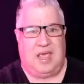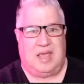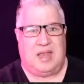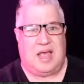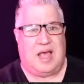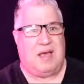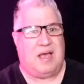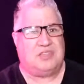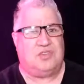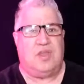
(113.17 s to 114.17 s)
and
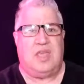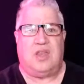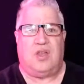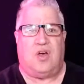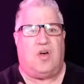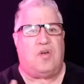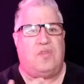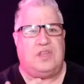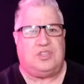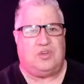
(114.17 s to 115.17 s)
I started getting
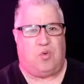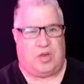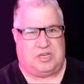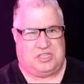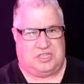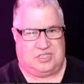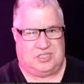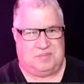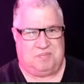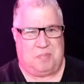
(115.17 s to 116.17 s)
all these
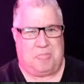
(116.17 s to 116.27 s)
questions.